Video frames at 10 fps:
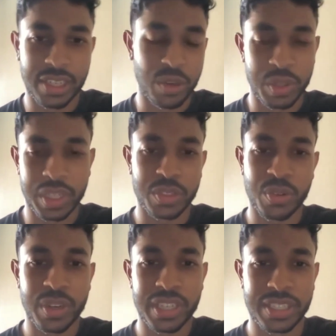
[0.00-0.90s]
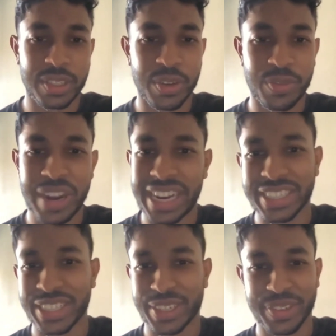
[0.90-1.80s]
in your Discord is
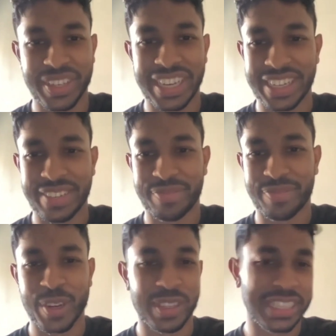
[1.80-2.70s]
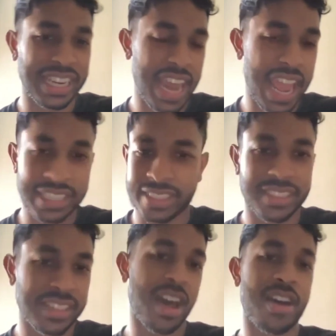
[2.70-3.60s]
raging or saying nasty
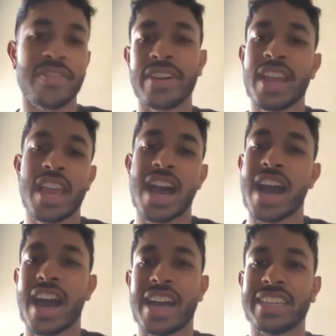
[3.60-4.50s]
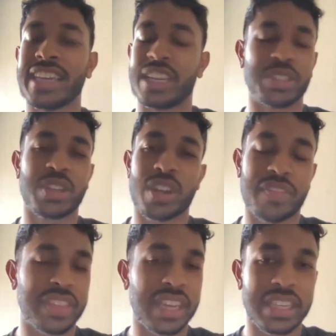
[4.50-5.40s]
stuff, you just gotta
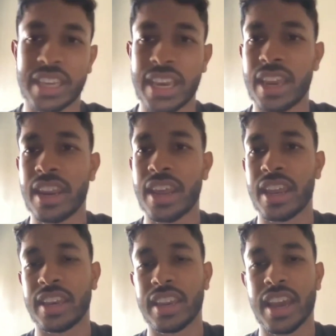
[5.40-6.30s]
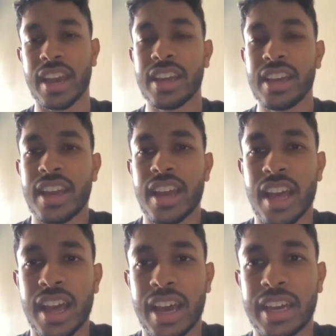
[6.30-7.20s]
have thick skin. And
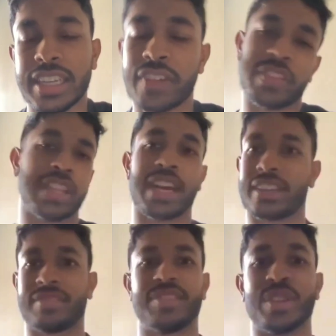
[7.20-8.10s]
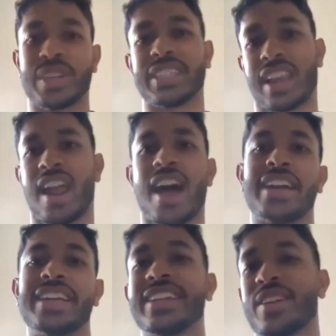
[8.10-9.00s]
definitely there's a
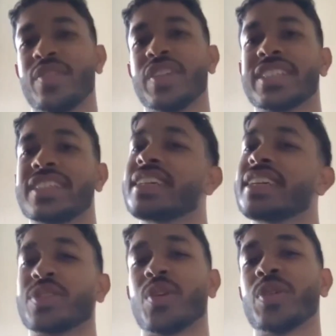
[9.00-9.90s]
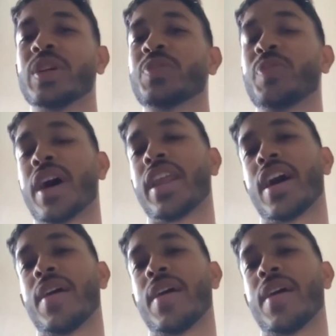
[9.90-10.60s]
line, obviously, as always, but